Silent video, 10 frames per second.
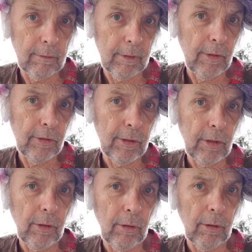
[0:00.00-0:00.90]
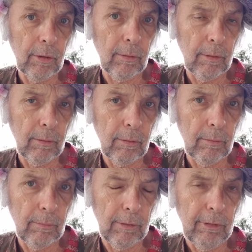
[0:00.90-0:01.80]
They just need to
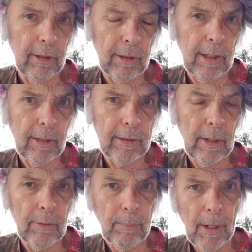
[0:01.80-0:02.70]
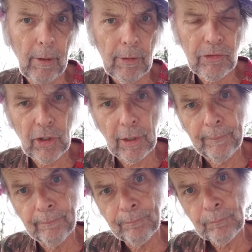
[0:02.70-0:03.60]
be relegated down the power chain.
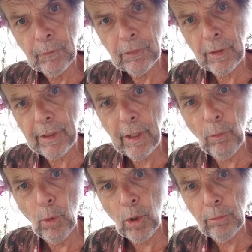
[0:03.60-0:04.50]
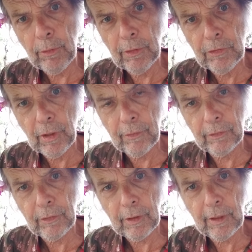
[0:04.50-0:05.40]
So they can't war with each other.
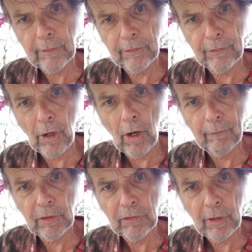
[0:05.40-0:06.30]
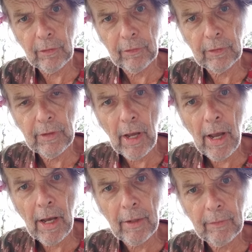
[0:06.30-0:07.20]
So they can't starve each other to
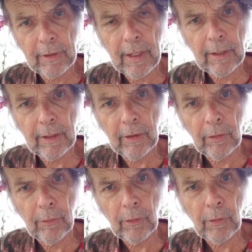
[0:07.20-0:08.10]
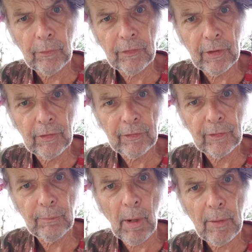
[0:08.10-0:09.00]
death. They can't kill their own
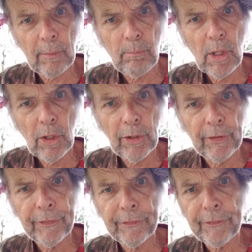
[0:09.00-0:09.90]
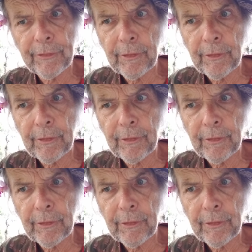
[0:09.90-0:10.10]
citizens by the millions.